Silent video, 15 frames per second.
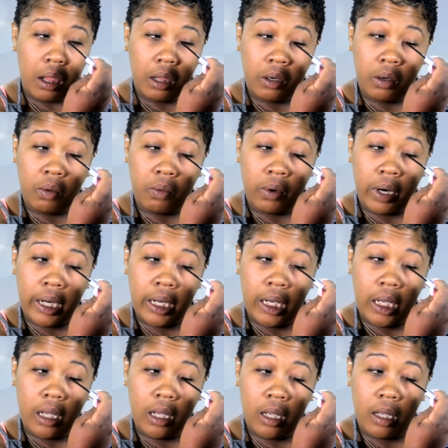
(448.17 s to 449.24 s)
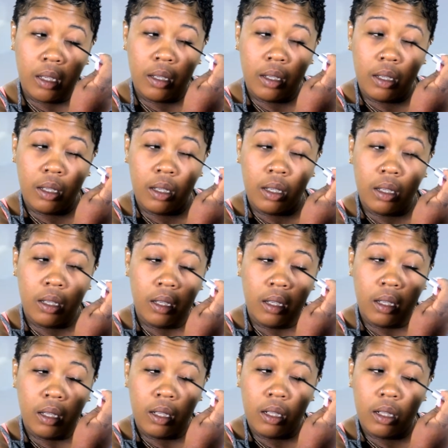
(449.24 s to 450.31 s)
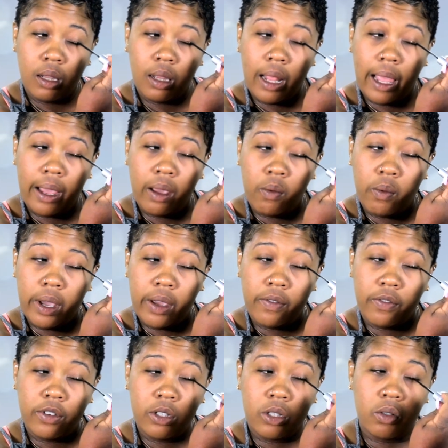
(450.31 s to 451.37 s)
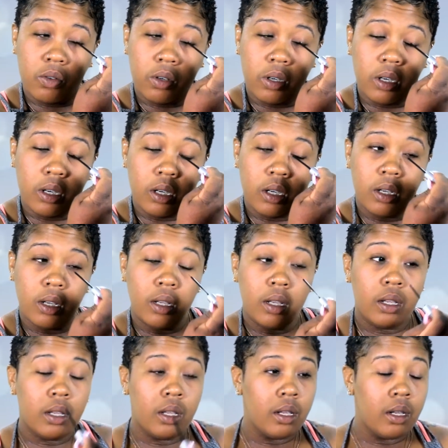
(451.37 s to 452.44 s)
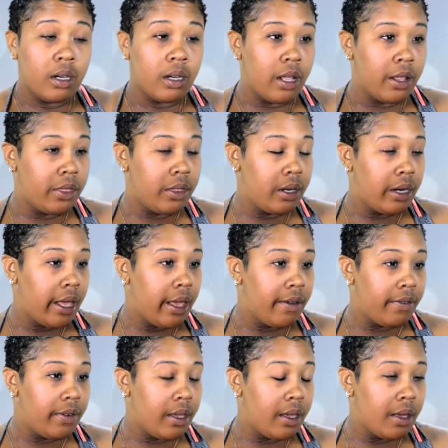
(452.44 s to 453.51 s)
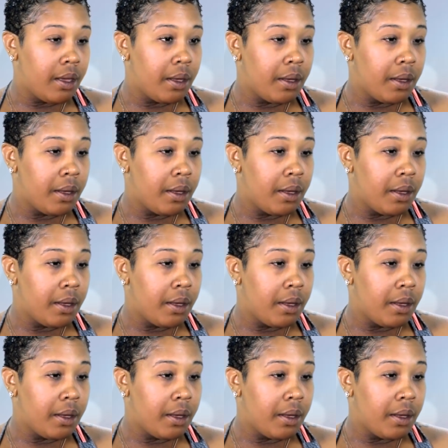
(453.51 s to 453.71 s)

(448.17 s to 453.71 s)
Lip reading: little runny, lightweight for sure, nothing heavy.